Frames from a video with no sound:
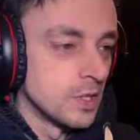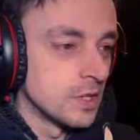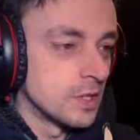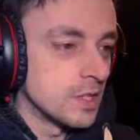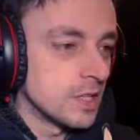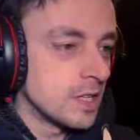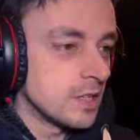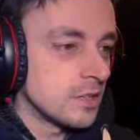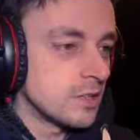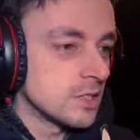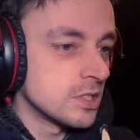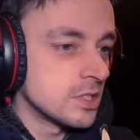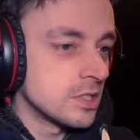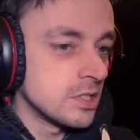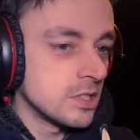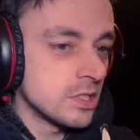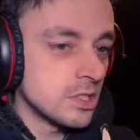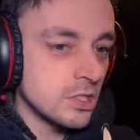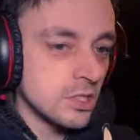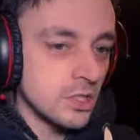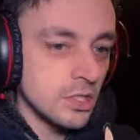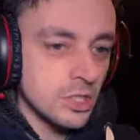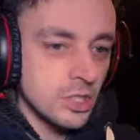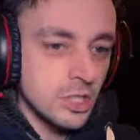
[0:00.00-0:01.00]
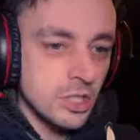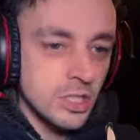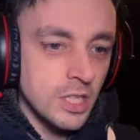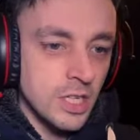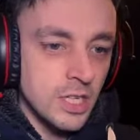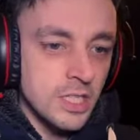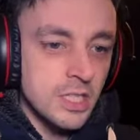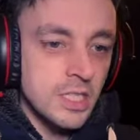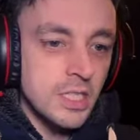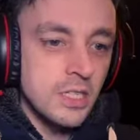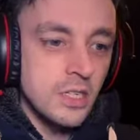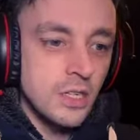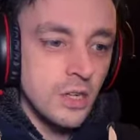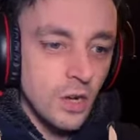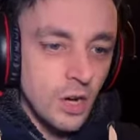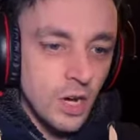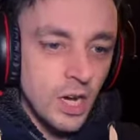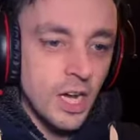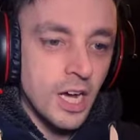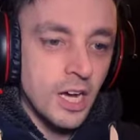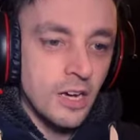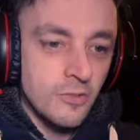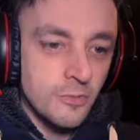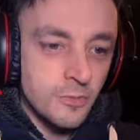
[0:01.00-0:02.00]
There is an instruction I did not
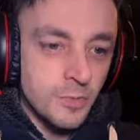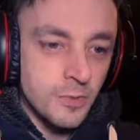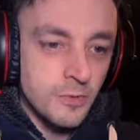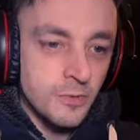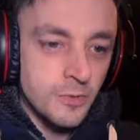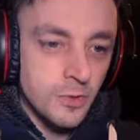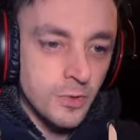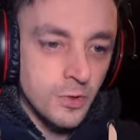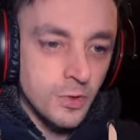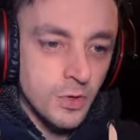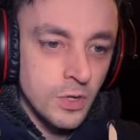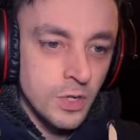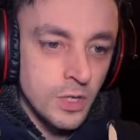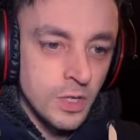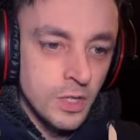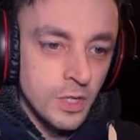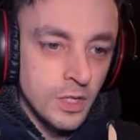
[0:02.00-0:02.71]
have before.